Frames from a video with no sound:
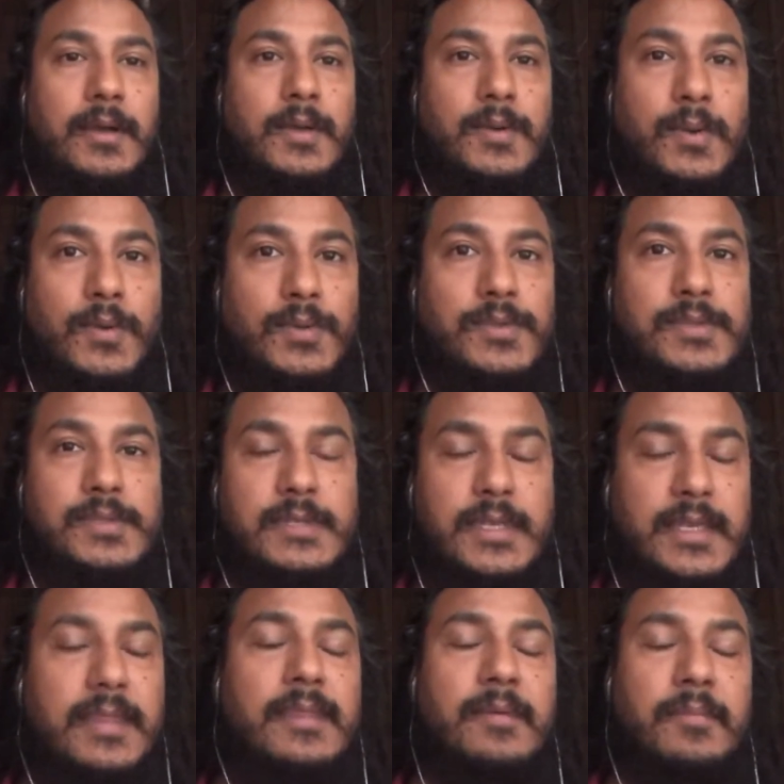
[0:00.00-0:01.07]
grows
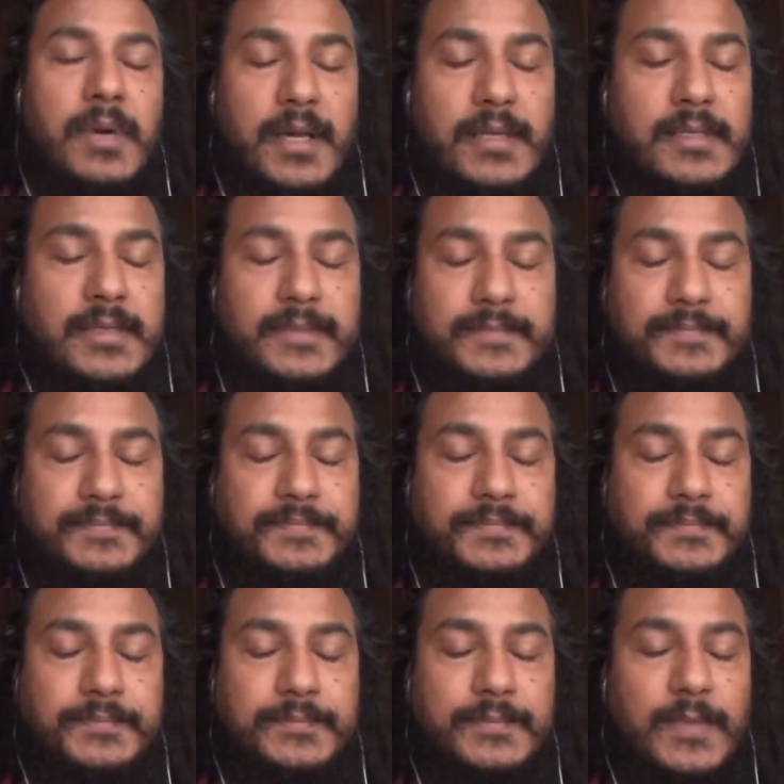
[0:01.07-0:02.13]
in the mud
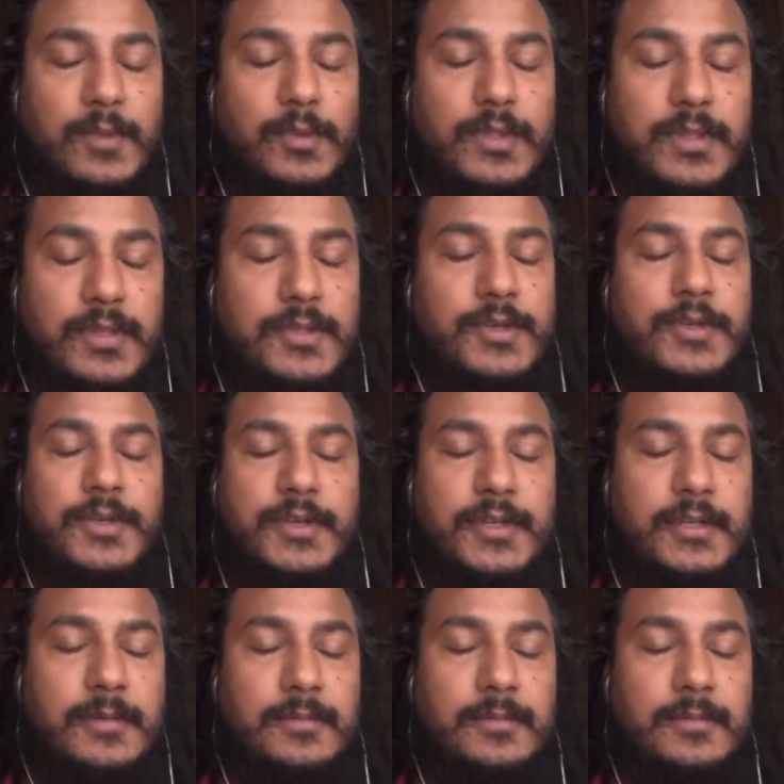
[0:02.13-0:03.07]
with the dirt.